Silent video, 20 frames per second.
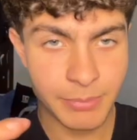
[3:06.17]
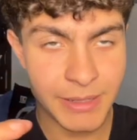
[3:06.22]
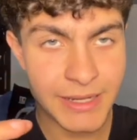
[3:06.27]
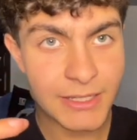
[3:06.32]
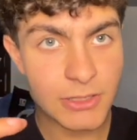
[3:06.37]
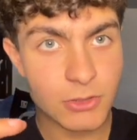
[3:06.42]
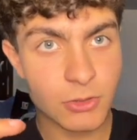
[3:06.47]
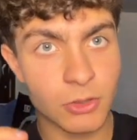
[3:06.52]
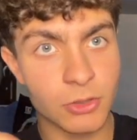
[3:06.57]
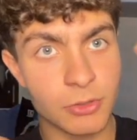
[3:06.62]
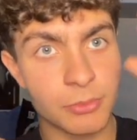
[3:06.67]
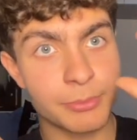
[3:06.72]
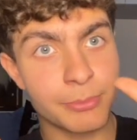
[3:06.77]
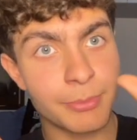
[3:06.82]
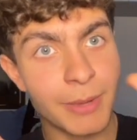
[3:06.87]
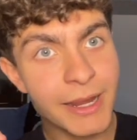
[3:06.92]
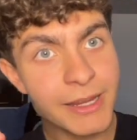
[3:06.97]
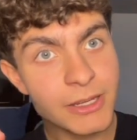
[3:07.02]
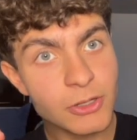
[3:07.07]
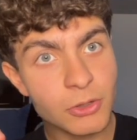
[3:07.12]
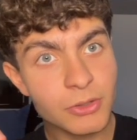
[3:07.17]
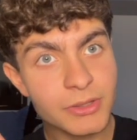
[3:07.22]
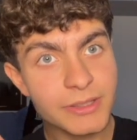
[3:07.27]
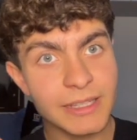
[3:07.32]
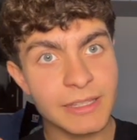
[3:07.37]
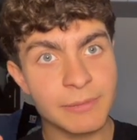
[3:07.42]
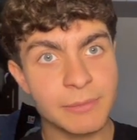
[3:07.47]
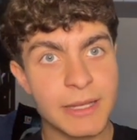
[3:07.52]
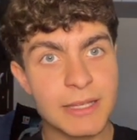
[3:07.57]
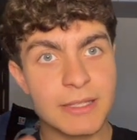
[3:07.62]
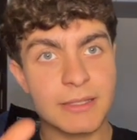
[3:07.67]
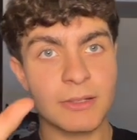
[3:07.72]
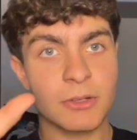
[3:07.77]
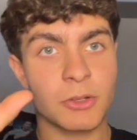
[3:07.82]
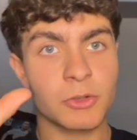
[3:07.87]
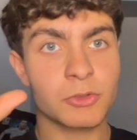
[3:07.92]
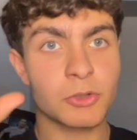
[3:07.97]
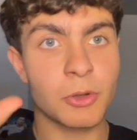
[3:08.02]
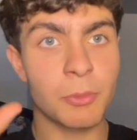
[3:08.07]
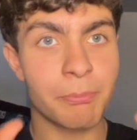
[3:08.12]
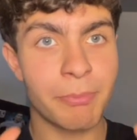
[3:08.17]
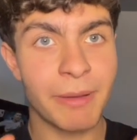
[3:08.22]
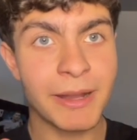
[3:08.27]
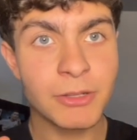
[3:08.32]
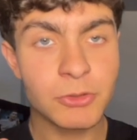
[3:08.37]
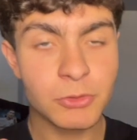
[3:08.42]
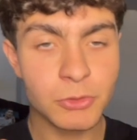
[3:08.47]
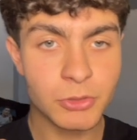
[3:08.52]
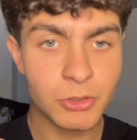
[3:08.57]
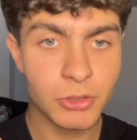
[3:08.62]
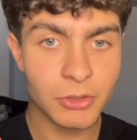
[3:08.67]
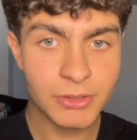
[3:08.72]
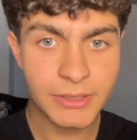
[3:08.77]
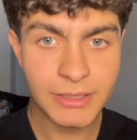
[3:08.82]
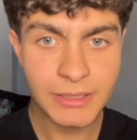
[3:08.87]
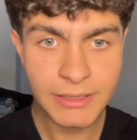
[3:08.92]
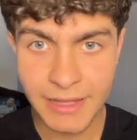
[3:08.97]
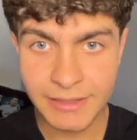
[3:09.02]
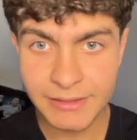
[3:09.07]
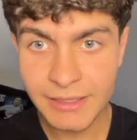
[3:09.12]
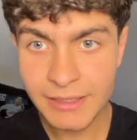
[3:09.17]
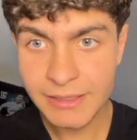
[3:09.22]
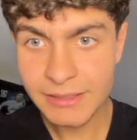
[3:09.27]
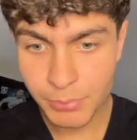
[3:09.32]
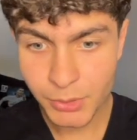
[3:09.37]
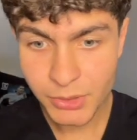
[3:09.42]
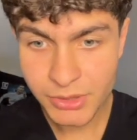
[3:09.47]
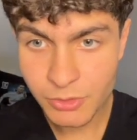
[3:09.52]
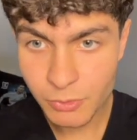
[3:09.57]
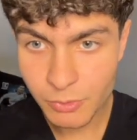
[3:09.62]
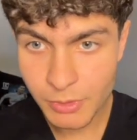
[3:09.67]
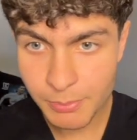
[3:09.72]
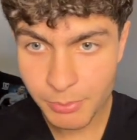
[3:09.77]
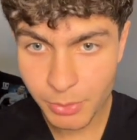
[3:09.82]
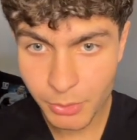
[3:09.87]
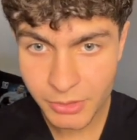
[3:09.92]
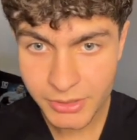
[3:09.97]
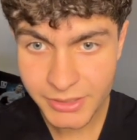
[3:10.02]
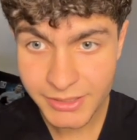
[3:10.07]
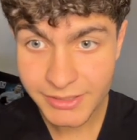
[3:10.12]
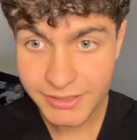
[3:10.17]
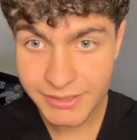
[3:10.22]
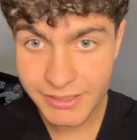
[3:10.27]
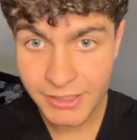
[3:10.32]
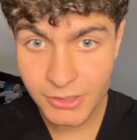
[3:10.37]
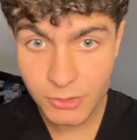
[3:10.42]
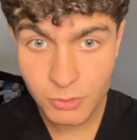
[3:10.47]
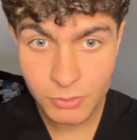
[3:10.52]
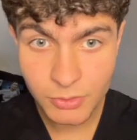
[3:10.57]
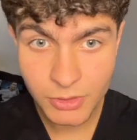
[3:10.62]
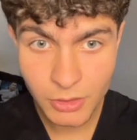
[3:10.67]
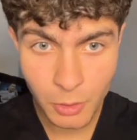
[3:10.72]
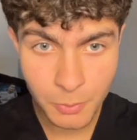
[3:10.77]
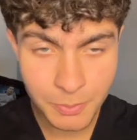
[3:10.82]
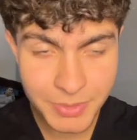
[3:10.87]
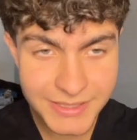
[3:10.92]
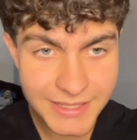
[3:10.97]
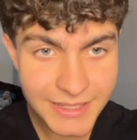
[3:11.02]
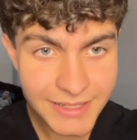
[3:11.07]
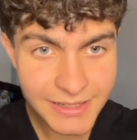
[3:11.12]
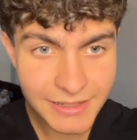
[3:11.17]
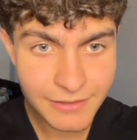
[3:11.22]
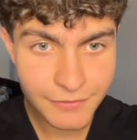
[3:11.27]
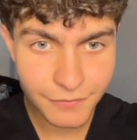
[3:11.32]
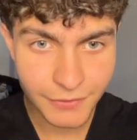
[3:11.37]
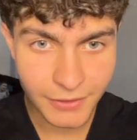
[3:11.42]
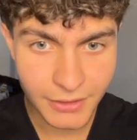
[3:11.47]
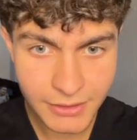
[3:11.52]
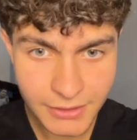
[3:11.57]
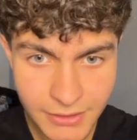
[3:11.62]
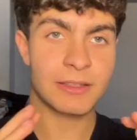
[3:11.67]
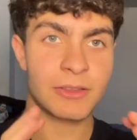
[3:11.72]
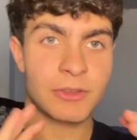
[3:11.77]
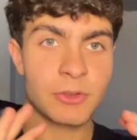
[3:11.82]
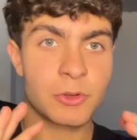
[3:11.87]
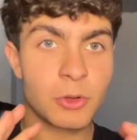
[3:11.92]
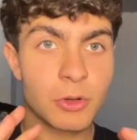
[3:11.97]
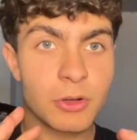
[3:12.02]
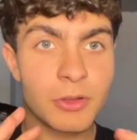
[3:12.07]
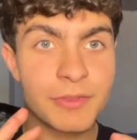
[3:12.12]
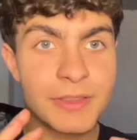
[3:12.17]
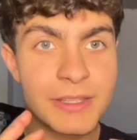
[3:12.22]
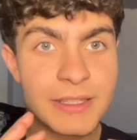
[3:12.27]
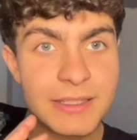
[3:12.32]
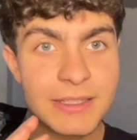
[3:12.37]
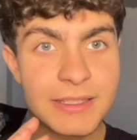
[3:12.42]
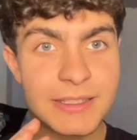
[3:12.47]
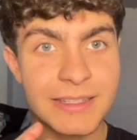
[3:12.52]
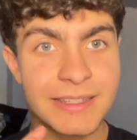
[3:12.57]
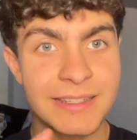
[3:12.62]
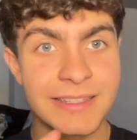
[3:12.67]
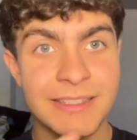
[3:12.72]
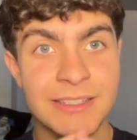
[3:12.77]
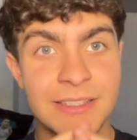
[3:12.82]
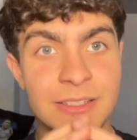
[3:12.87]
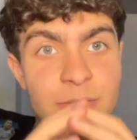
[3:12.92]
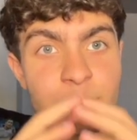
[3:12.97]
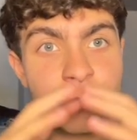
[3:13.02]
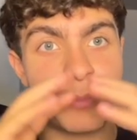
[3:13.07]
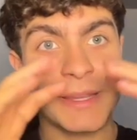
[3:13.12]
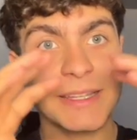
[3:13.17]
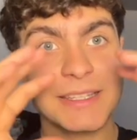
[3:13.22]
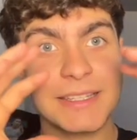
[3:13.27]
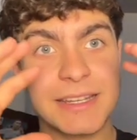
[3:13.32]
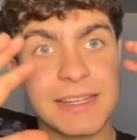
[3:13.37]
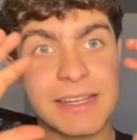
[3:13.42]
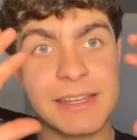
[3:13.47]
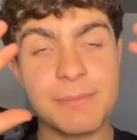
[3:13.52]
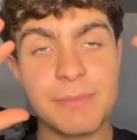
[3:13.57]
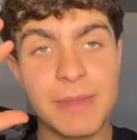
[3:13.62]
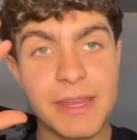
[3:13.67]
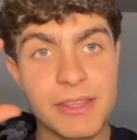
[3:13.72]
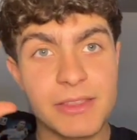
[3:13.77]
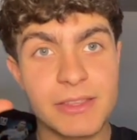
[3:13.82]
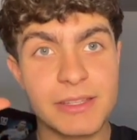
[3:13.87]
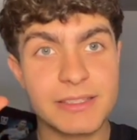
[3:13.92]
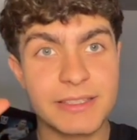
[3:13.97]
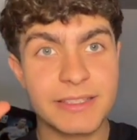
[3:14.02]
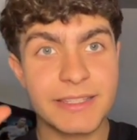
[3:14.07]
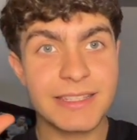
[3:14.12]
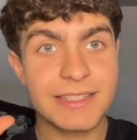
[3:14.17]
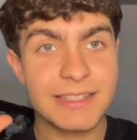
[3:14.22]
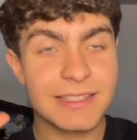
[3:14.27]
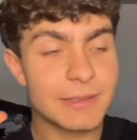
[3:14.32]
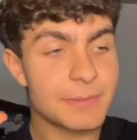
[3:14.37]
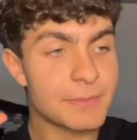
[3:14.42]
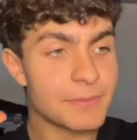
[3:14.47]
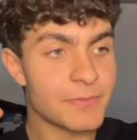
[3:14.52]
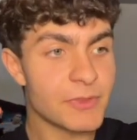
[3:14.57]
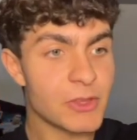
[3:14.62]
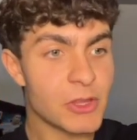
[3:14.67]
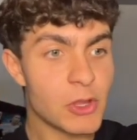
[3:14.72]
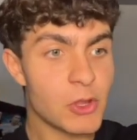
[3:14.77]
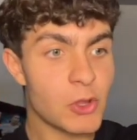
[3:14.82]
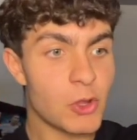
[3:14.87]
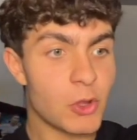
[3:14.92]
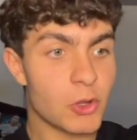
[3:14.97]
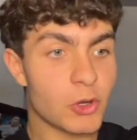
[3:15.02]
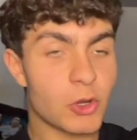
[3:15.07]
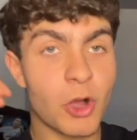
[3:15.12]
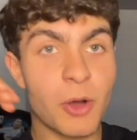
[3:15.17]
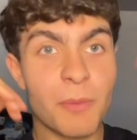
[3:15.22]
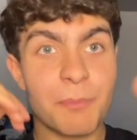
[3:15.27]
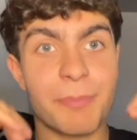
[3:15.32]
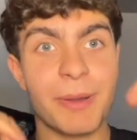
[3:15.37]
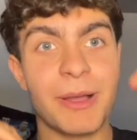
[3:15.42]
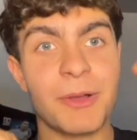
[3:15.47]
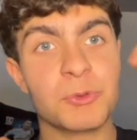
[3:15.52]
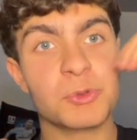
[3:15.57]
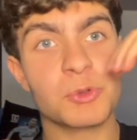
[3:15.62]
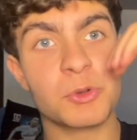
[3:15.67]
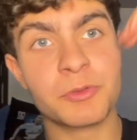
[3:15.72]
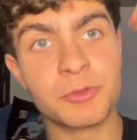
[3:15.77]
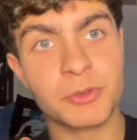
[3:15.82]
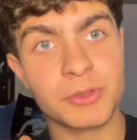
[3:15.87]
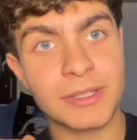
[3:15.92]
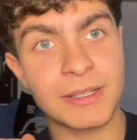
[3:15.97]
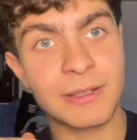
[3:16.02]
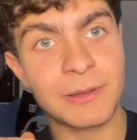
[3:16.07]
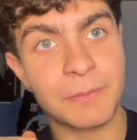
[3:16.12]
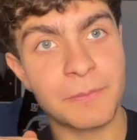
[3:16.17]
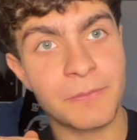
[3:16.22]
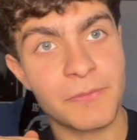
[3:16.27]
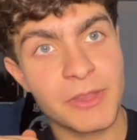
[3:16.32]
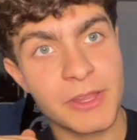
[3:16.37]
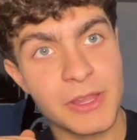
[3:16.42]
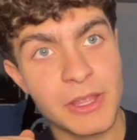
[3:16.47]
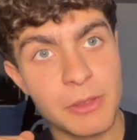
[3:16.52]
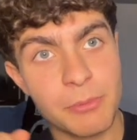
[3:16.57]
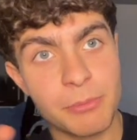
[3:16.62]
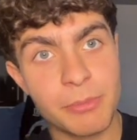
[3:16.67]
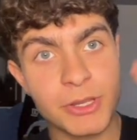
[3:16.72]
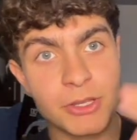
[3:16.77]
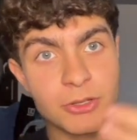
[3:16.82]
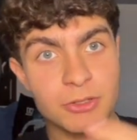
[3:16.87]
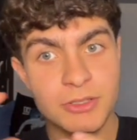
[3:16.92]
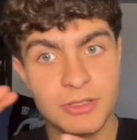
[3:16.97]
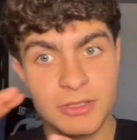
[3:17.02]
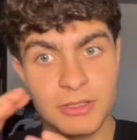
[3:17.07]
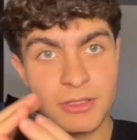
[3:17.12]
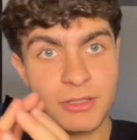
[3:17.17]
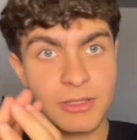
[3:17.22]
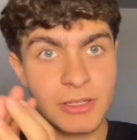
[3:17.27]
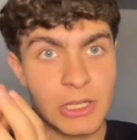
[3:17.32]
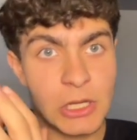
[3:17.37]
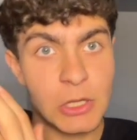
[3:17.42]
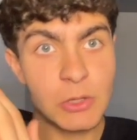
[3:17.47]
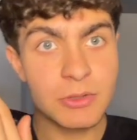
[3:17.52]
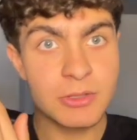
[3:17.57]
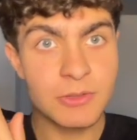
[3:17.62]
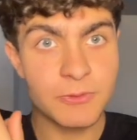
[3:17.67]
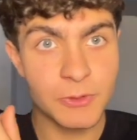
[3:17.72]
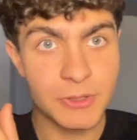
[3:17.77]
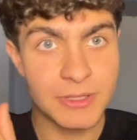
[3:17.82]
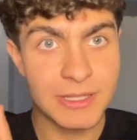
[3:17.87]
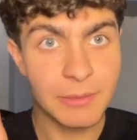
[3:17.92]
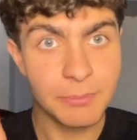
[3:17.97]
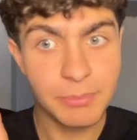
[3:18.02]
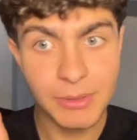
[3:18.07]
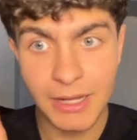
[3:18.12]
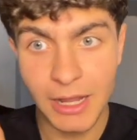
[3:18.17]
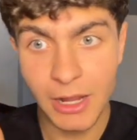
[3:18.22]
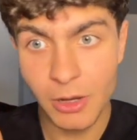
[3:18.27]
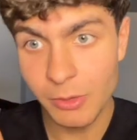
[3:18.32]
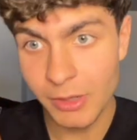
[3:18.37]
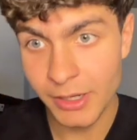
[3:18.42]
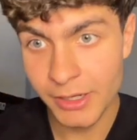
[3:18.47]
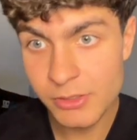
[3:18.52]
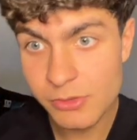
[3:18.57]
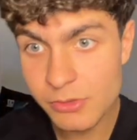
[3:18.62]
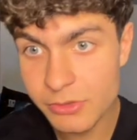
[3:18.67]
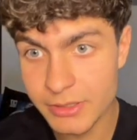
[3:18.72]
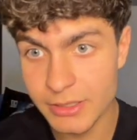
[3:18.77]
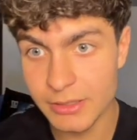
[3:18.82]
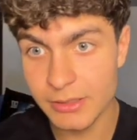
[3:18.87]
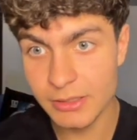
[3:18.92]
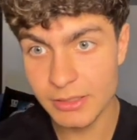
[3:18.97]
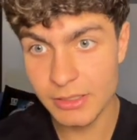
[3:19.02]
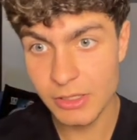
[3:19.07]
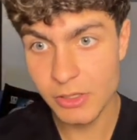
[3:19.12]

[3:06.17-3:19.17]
based on my content, based on competitor content, and then put the report into the Obsidian file. The goal of this is basically make the system compound over time. Because here's, for example, how I used it.